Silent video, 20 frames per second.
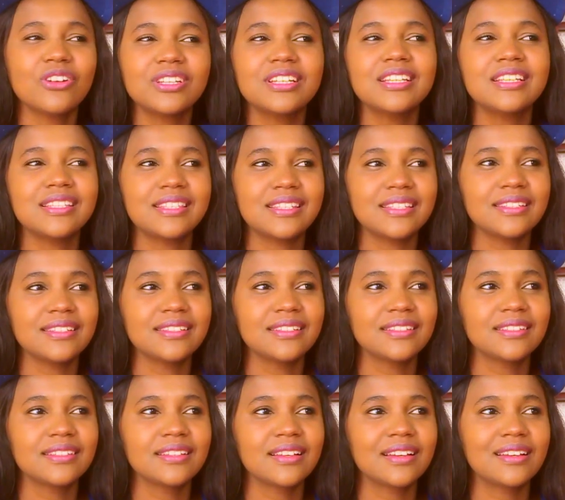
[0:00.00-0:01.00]
easy.
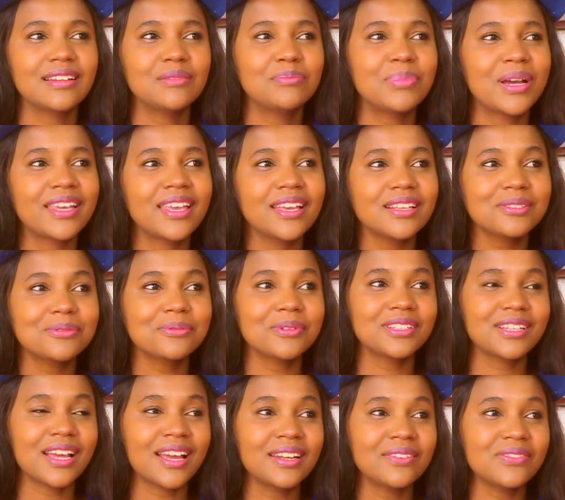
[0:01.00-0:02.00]
But guess
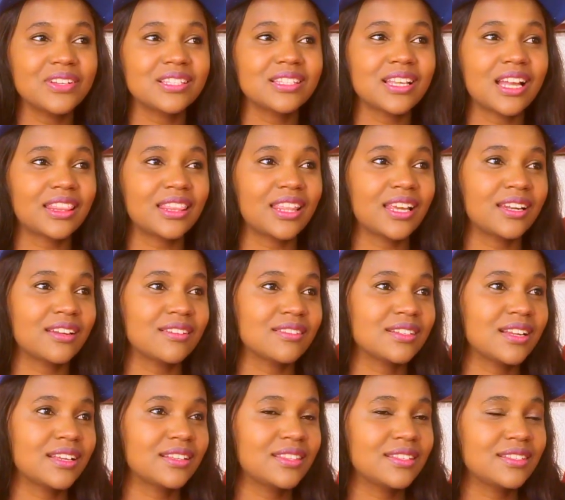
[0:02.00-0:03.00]
what? I never sat there and I was
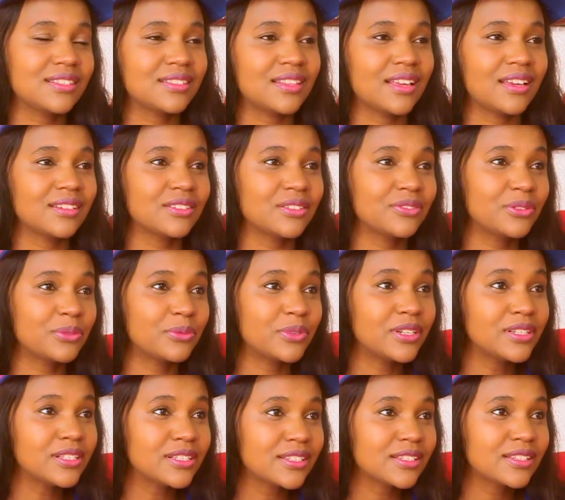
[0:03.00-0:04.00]
like, this is the end of the
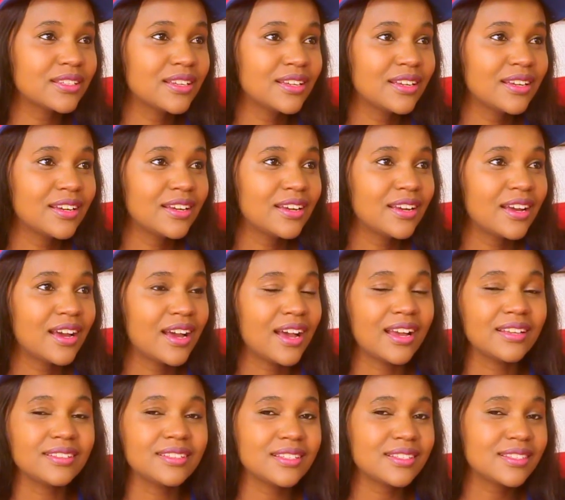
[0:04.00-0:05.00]
world.
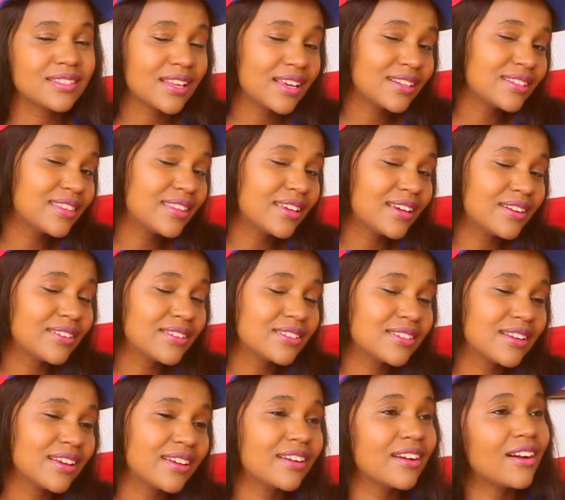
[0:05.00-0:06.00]
I just sat there and I was
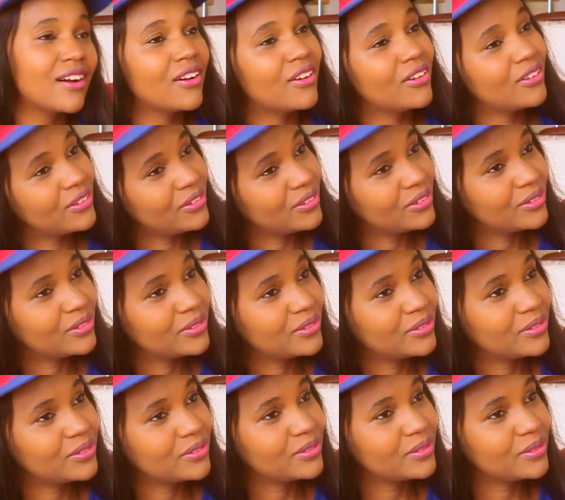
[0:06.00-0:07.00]
like, oh,
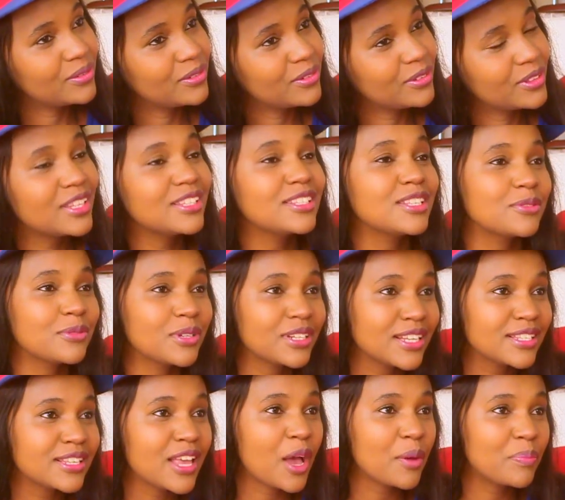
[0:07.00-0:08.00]
this is what
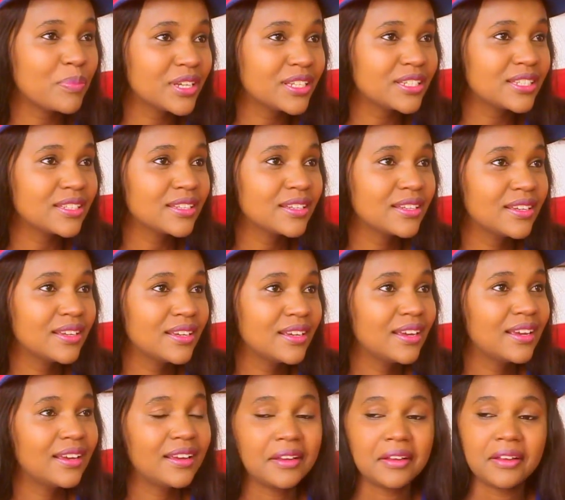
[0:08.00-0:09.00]
has happened.
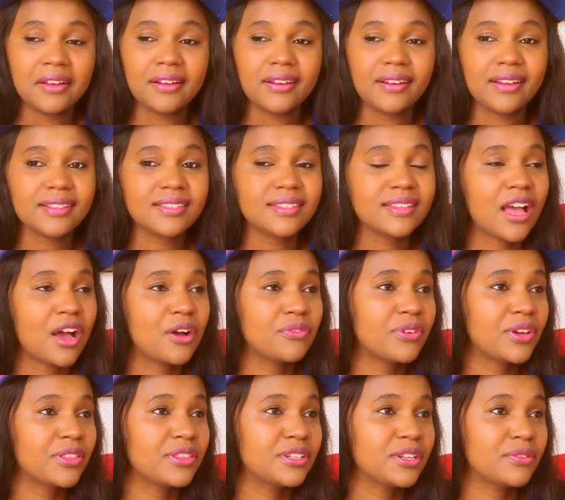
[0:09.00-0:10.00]
Let's see how
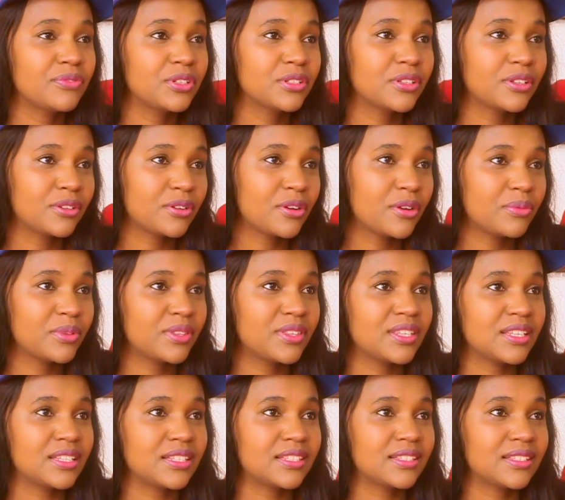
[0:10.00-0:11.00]
far the devil can go with
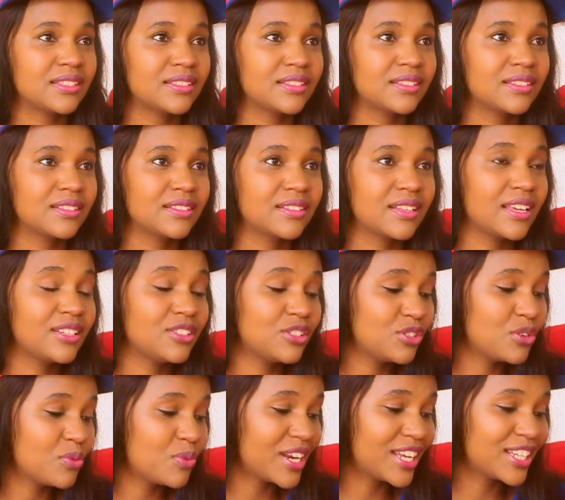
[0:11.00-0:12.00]
this. And you
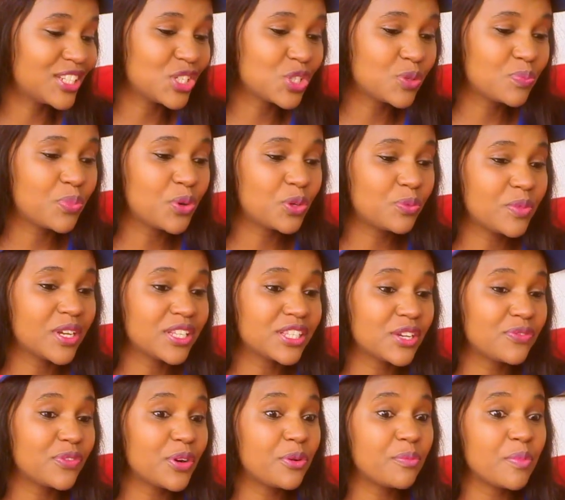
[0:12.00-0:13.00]
know what? I just put
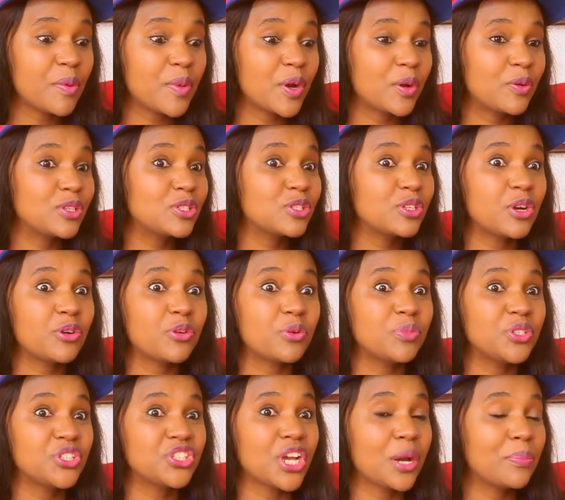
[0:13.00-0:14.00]
myself, I remember going to
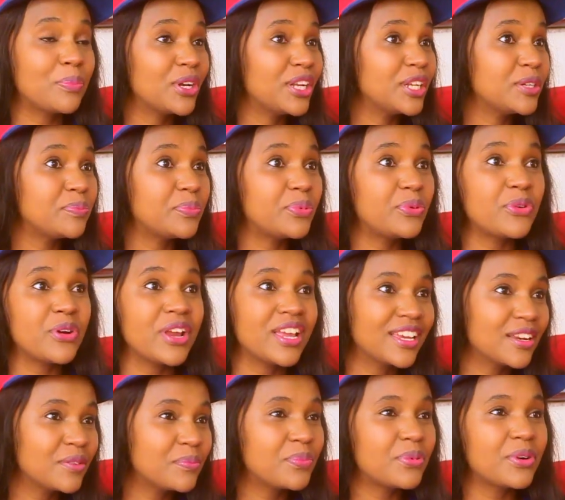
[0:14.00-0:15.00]
Nairobi Chapel and
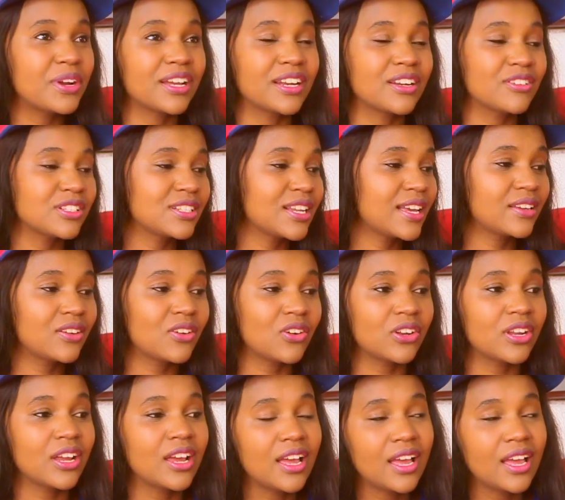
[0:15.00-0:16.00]
praying, and I was like, God,